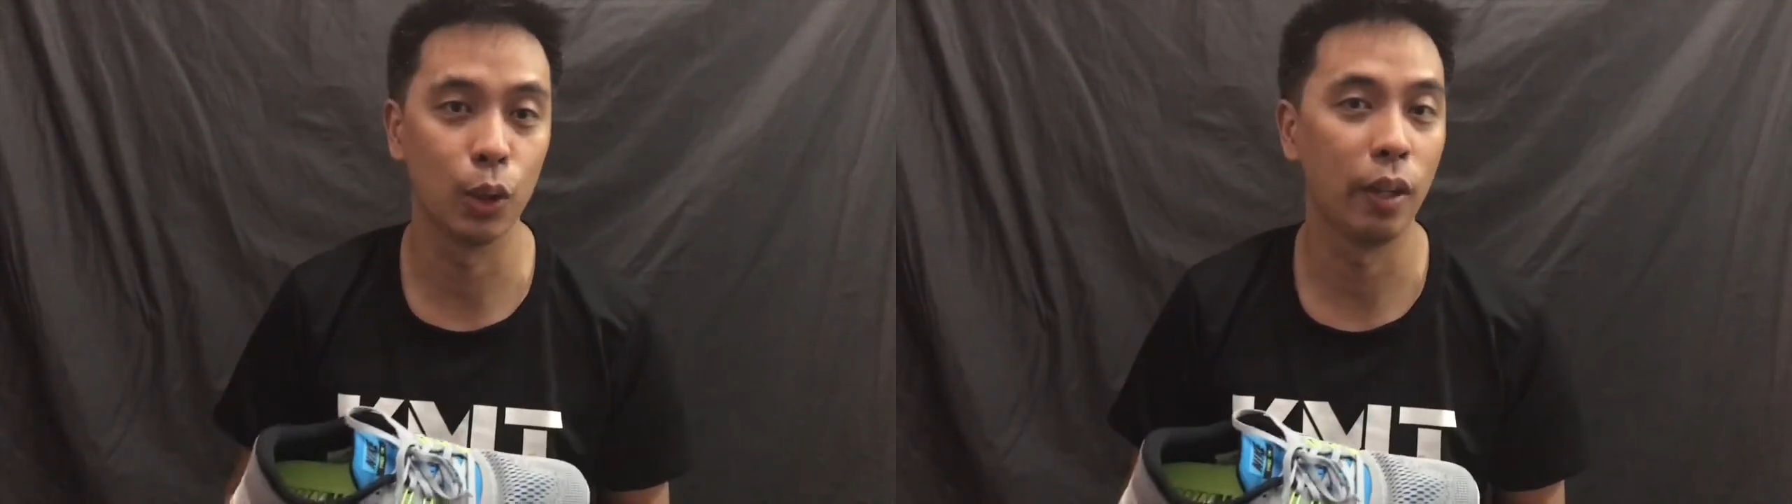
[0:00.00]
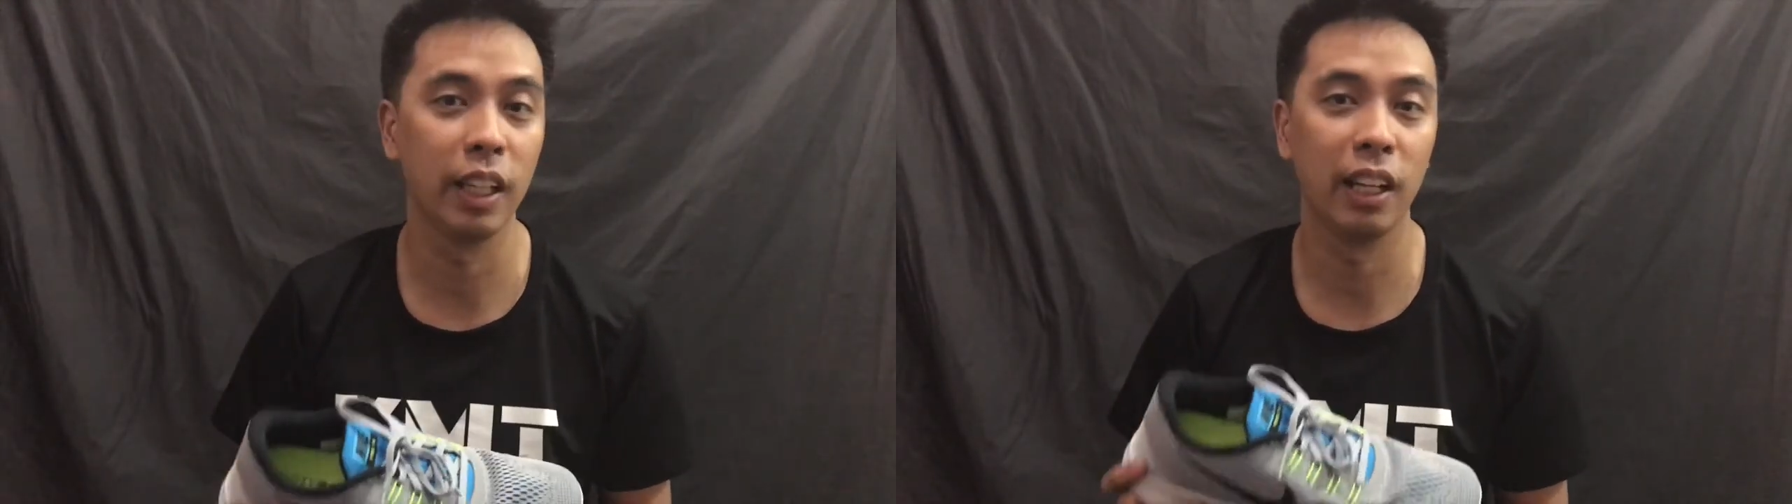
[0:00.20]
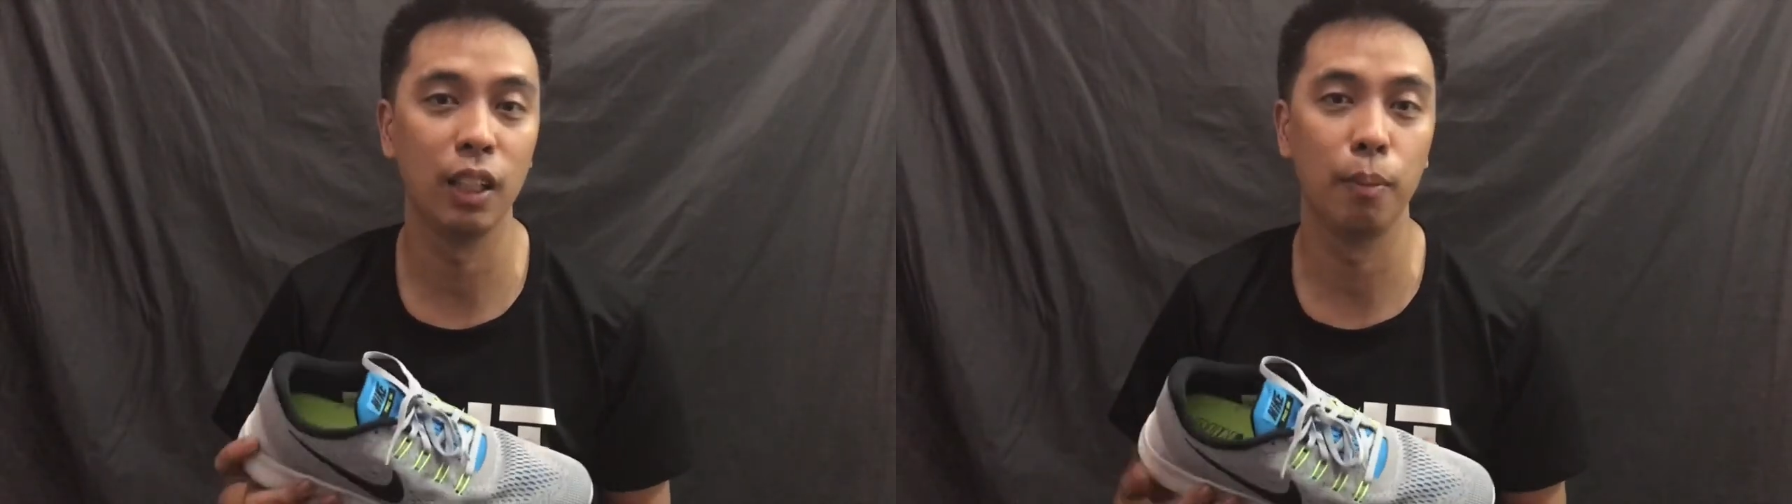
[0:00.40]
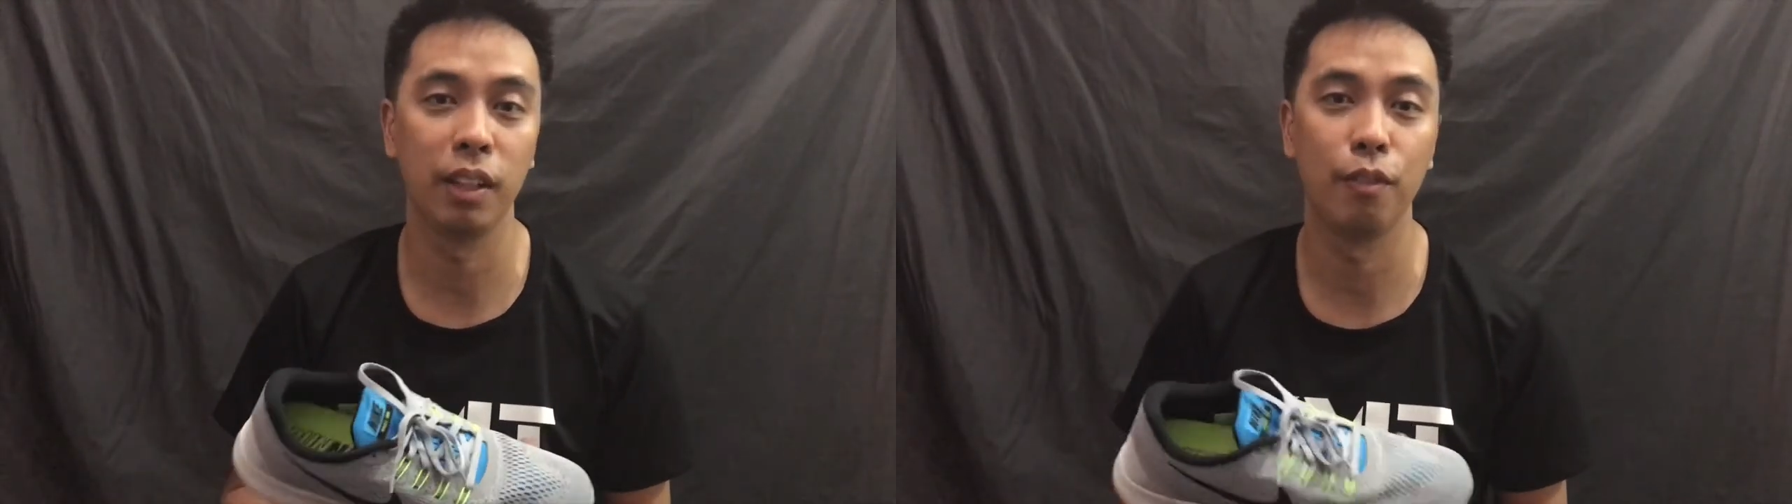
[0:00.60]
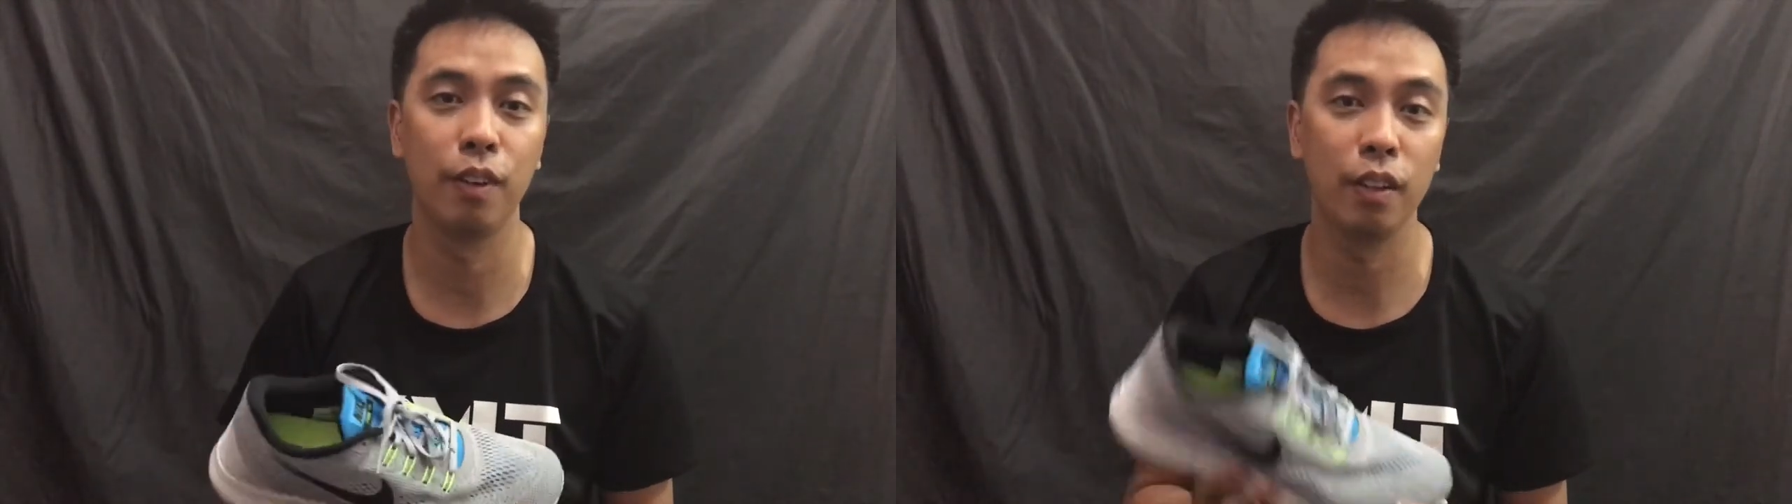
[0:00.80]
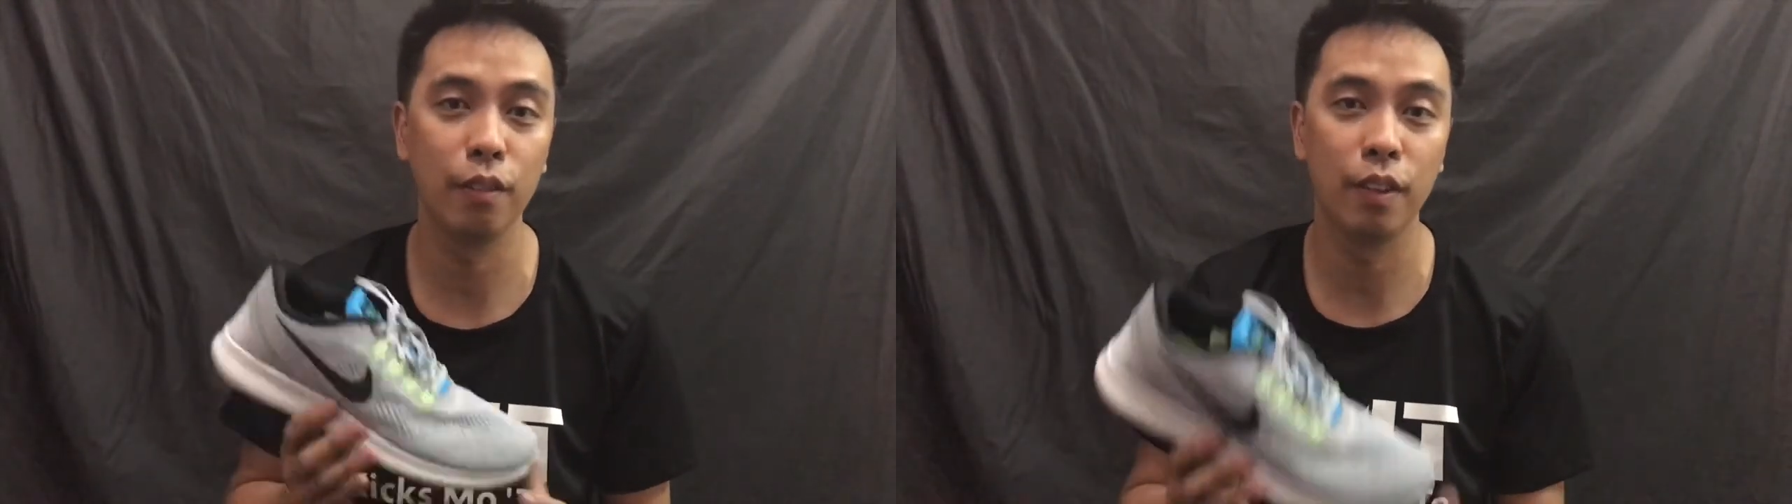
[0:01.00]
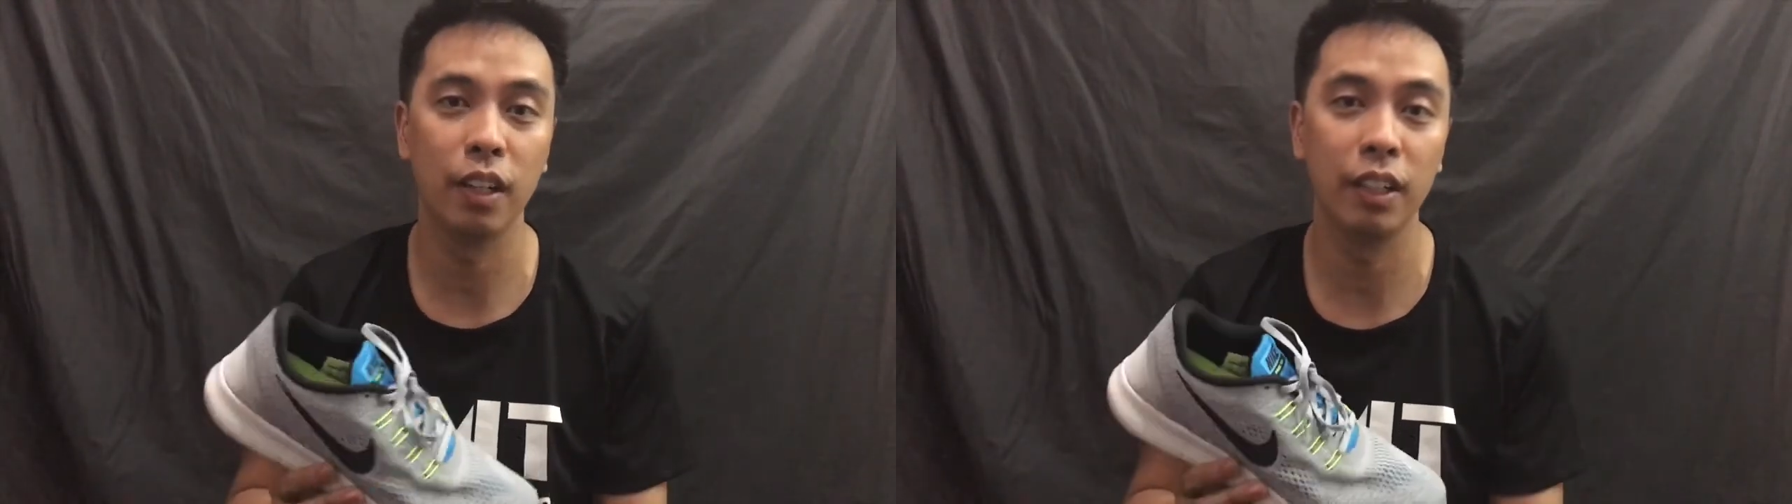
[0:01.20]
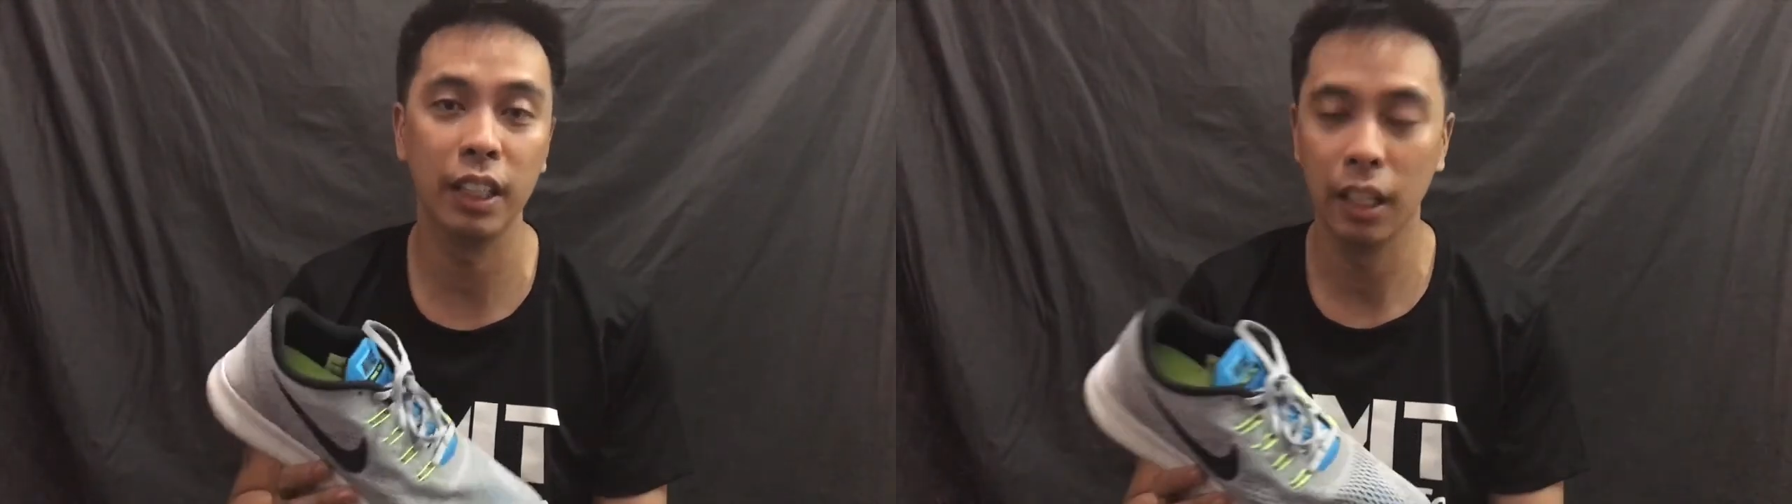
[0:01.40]
So I got them at a very
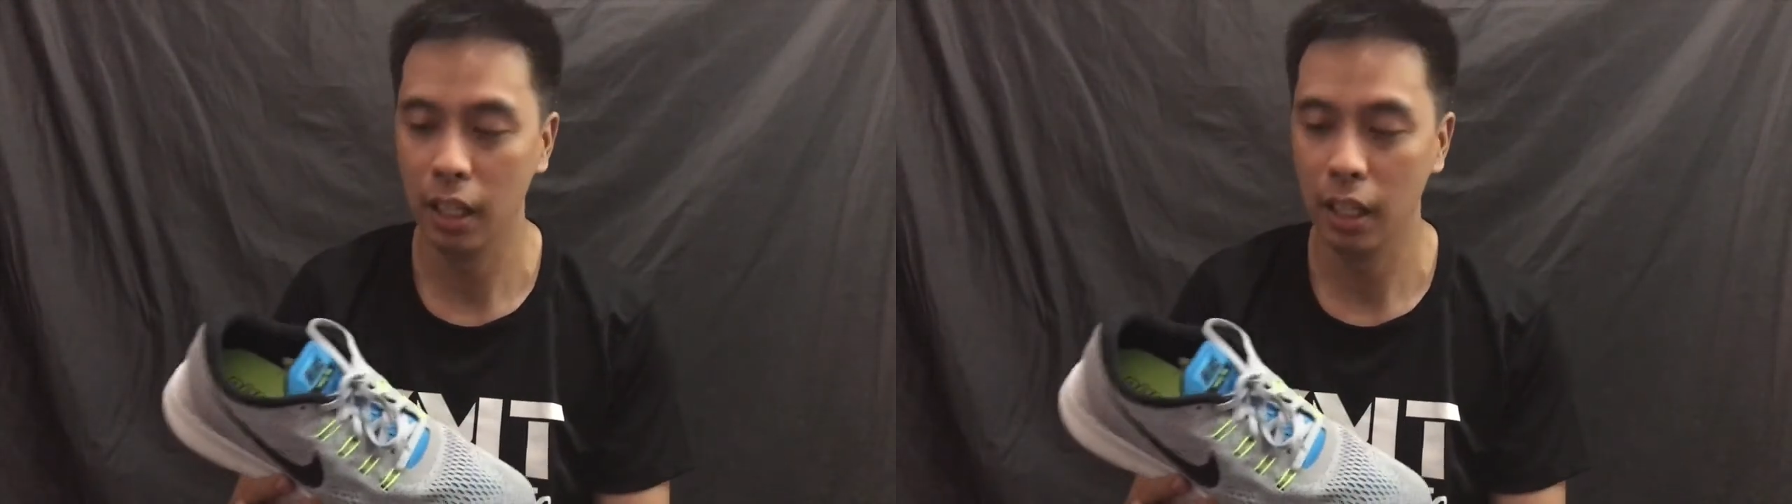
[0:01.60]
very